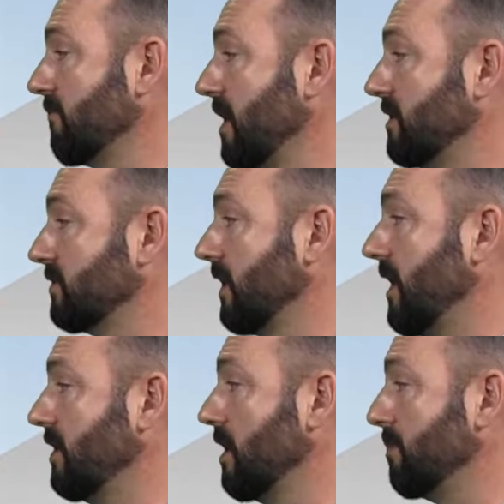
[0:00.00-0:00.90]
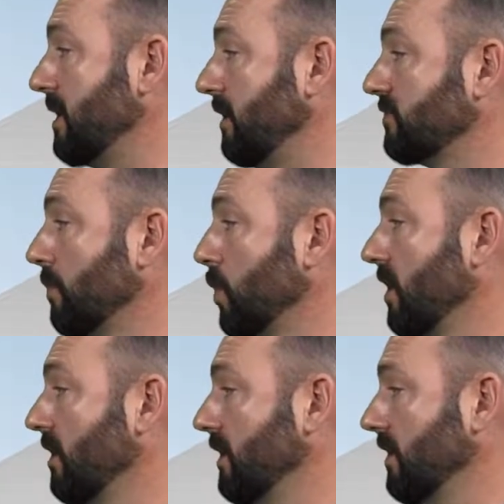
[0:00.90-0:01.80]
rate is going to end up being
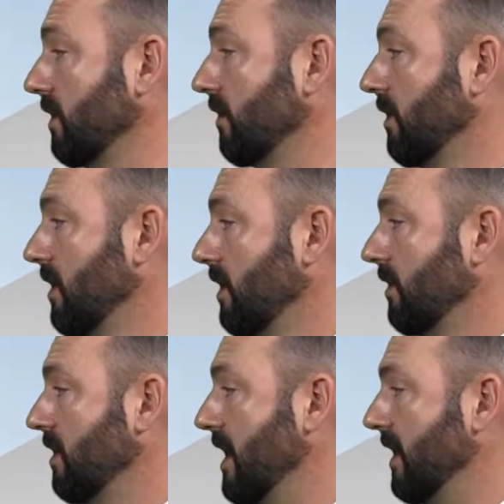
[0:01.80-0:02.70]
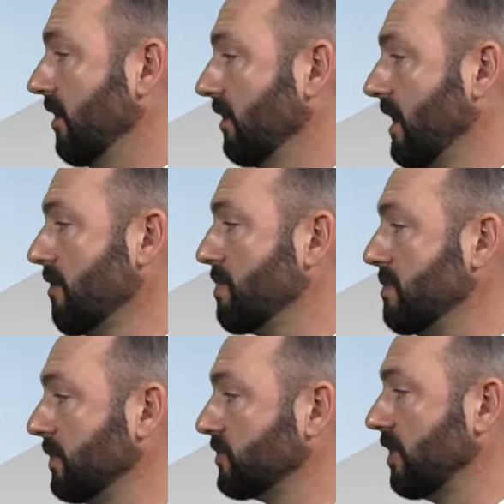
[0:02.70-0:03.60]
somewhere in here. Now a lot of
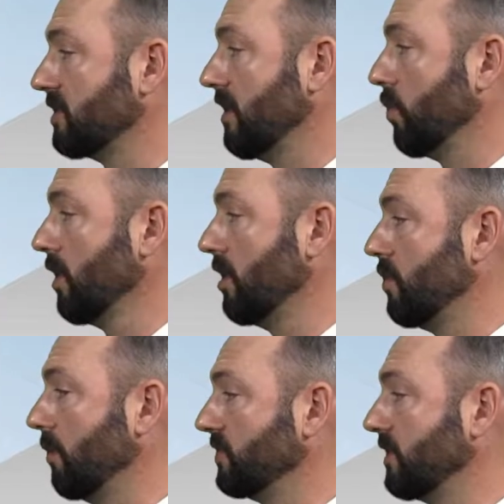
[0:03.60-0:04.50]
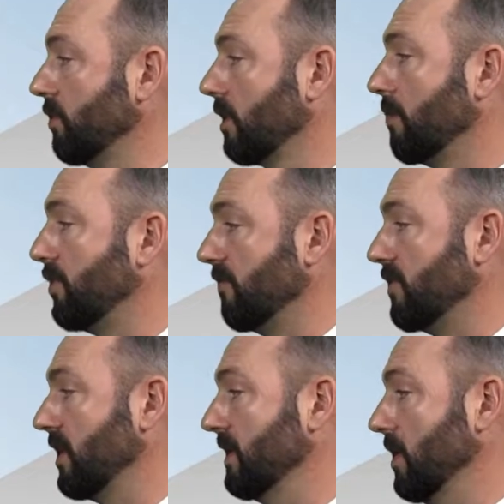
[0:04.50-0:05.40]
people start to get worried when we say we're going to put a
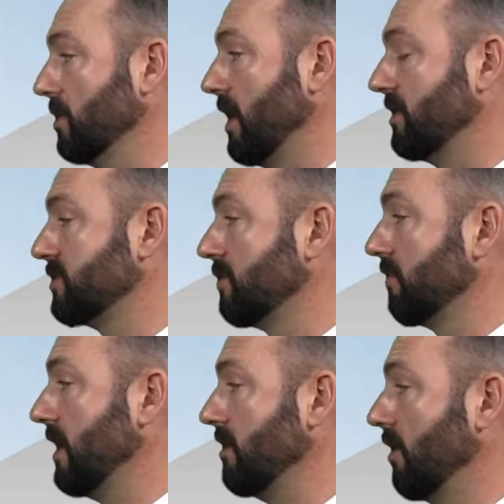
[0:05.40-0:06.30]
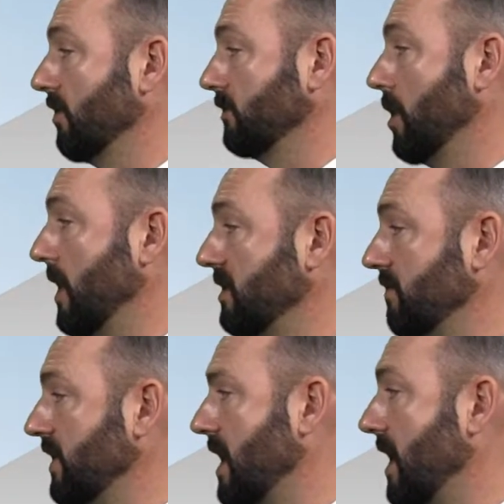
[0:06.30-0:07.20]
very low nitrogen rate on the low
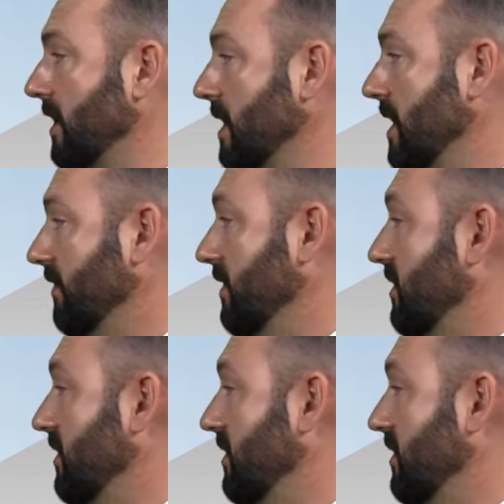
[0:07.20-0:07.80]
NDVI, and then